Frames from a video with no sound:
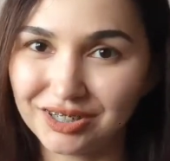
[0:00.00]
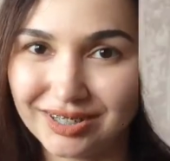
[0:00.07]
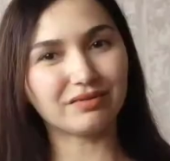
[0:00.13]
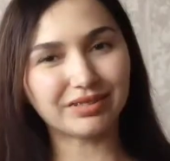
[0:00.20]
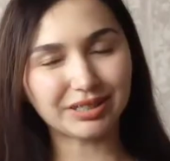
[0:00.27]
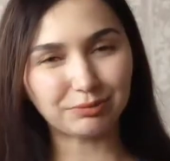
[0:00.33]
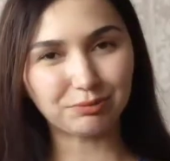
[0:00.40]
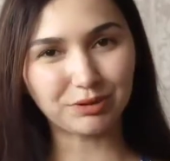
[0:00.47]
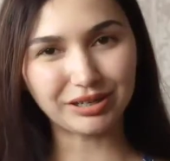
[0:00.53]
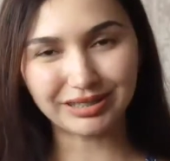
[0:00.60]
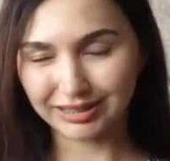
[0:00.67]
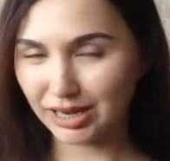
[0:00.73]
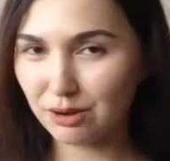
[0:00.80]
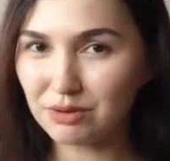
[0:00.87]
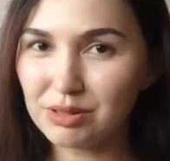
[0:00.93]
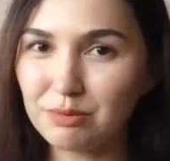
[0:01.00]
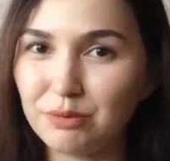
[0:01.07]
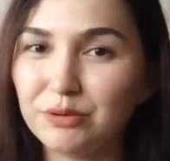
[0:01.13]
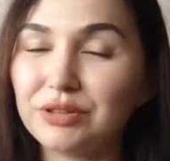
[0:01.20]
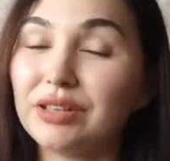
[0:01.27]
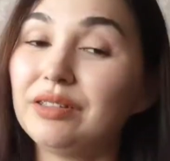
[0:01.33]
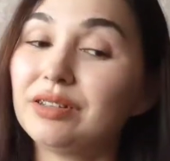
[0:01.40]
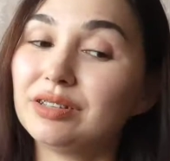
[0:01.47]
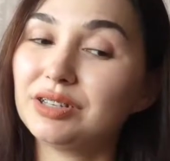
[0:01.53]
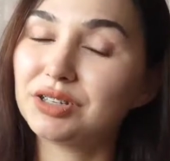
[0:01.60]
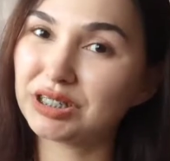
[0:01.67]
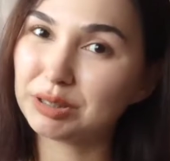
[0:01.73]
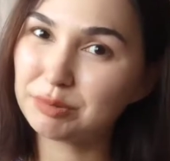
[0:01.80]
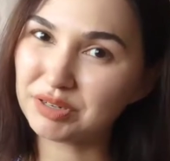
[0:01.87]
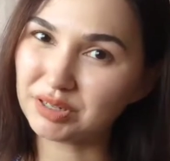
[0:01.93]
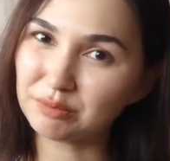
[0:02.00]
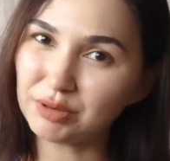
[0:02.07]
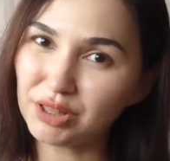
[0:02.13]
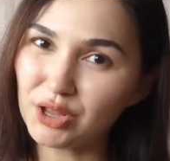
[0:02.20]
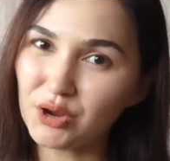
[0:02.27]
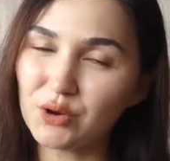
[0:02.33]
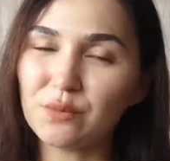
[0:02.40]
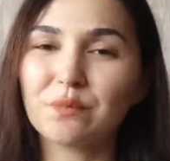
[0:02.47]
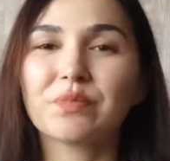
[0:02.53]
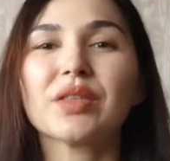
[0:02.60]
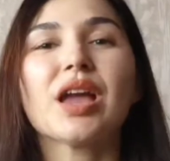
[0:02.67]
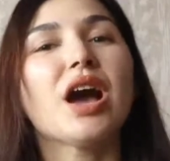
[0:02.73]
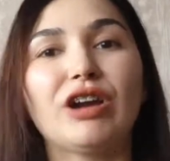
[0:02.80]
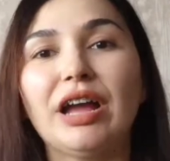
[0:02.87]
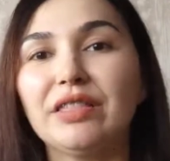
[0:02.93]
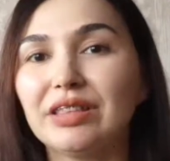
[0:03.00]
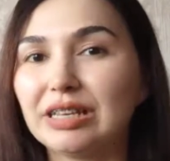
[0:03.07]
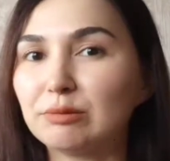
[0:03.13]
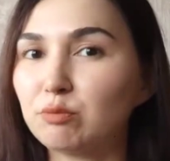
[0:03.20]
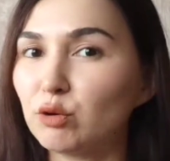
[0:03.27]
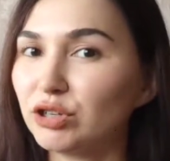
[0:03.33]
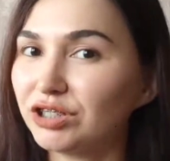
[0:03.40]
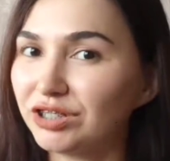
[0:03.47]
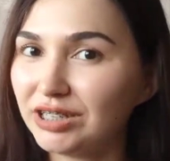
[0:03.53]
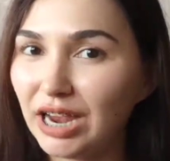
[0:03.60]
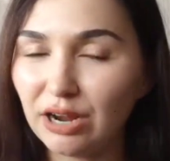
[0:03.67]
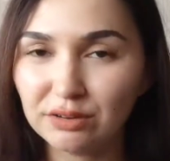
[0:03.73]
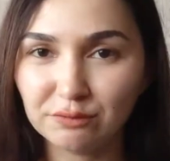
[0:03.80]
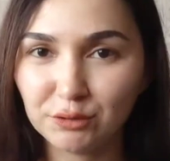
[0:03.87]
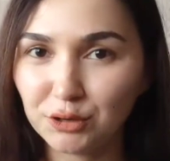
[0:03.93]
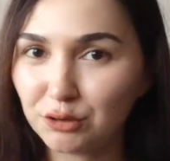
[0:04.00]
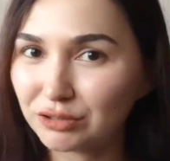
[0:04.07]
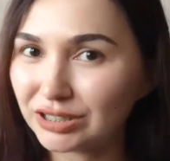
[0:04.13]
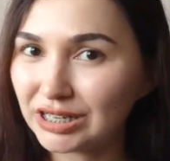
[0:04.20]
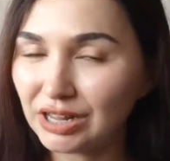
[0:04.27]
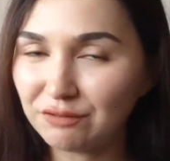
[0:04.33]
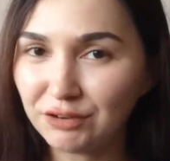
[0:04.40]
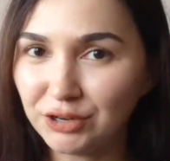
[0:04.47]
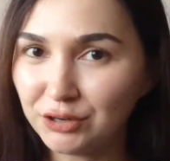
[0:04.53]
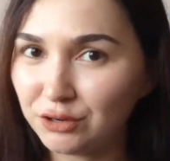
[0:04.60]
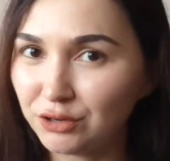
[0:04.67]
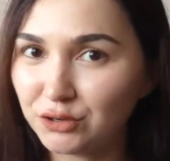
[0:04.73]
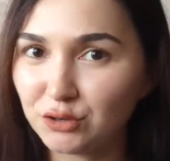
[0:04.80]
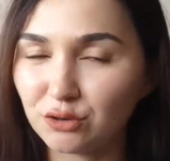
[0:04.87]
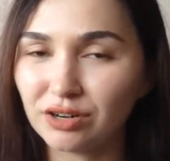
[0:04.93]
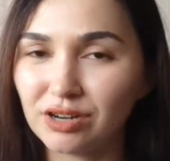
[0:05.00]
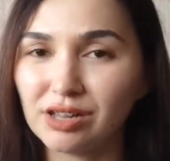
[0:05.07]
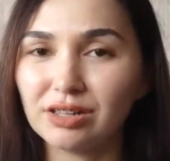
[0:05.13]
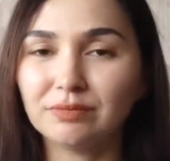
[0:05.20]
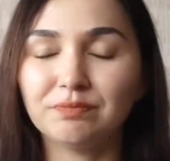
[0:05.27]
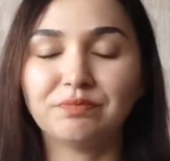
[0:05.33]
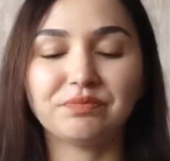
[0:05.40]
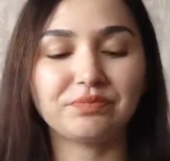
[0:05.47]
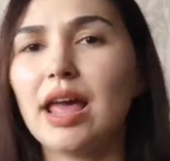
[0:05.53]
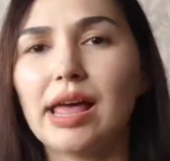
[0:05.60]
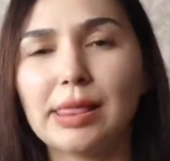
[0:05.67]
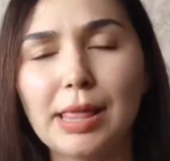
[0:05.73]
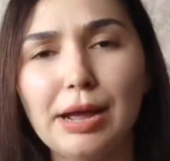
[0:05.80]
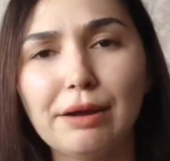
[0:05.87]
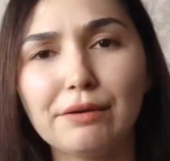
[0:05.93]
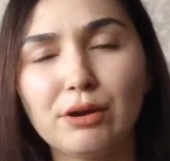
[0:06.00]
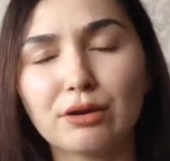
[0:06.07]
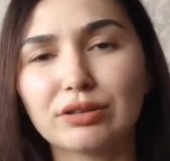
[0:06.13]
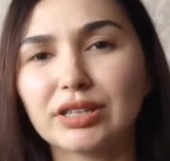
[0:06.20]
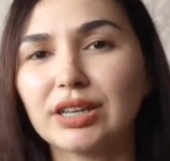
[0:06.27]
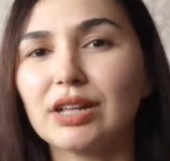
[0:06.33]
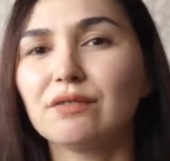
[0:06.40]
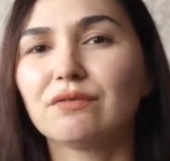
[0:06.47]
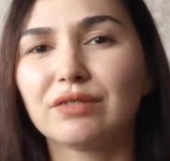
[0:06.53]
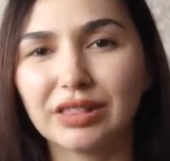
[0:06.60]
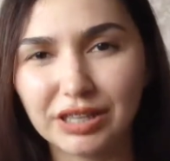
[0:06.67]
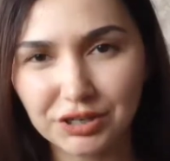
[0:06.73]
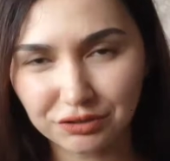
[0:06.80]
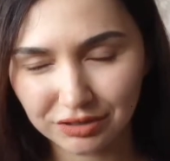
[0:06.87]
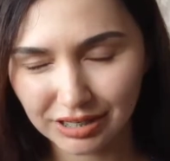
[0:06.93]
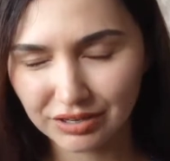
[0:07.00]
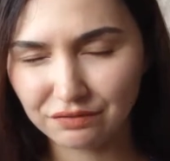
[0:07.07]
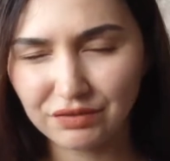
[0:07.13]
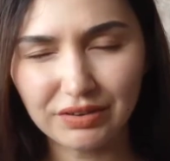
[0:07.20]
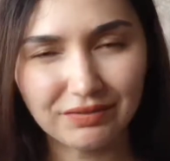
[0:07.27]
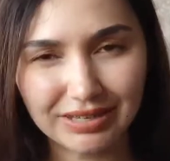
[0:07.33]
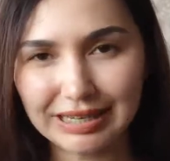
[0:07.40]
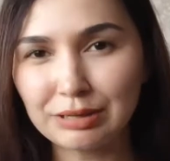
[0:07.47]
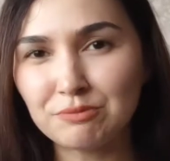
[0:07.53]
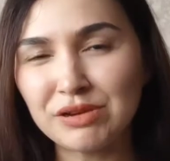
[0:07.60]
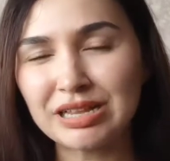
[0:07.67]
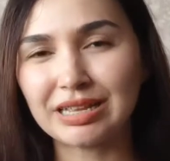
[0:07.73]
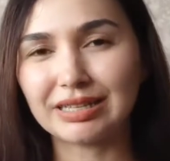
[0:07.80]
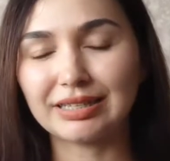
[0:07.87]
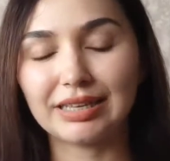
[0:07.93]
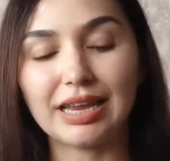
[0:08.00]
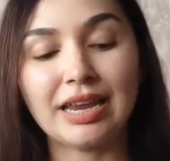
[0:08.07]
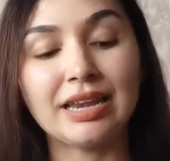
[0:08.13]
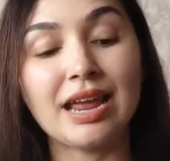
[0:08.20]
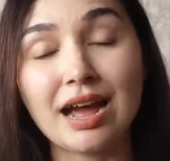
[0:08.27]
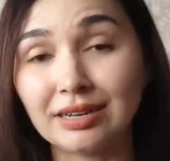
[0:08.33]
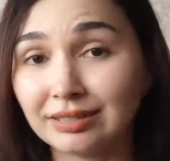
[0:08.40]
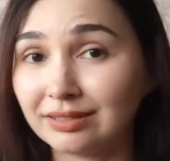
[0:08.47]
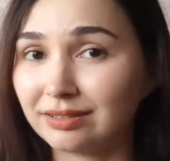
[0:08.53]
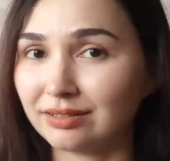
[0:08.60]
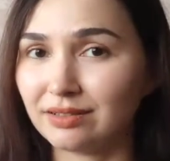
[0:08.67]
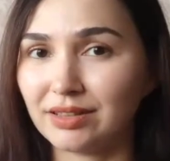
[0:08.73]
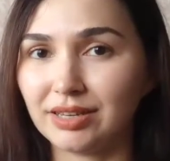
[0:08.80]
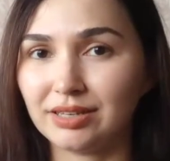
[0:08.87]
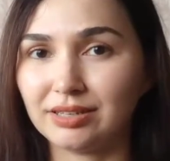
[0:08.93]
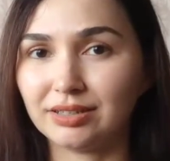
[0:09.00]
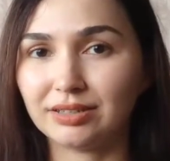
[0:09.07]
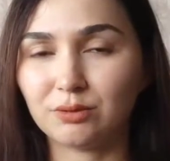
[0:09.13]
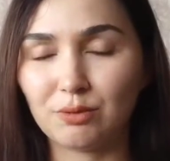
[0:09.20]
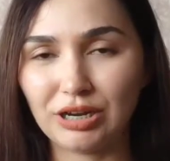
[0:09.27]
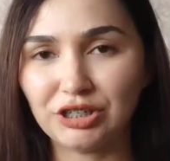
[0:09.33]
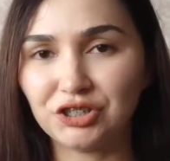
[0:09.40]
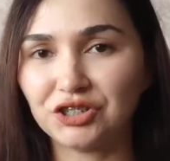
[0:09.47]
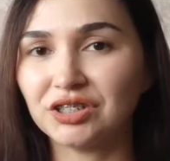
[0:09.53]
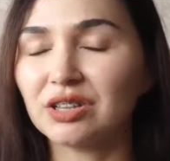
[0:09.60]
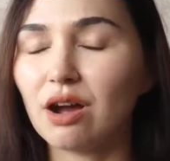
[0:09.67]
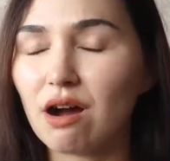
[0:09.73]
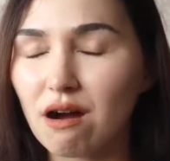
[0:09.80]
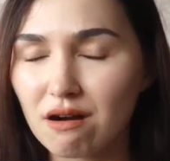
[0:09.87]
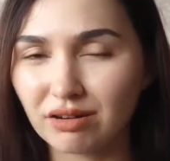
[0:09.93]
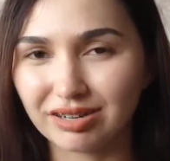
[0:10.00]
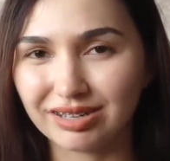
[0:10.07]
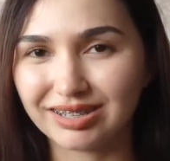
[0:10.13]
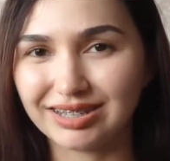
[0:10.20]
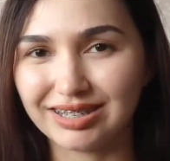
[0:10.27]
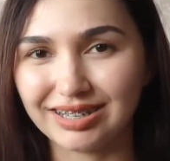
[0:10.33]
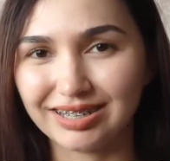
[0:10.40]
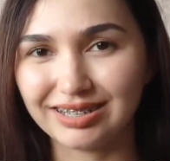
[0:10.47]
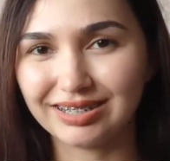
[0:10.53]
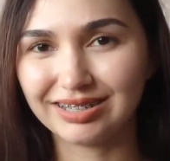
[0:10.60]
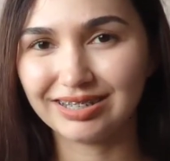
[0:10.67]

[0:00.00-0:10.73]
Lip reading: All of these points I will put in the description below. Write these points down for yourself in your journal. Allow yourself literally 15 minutes and answer these questions honestly.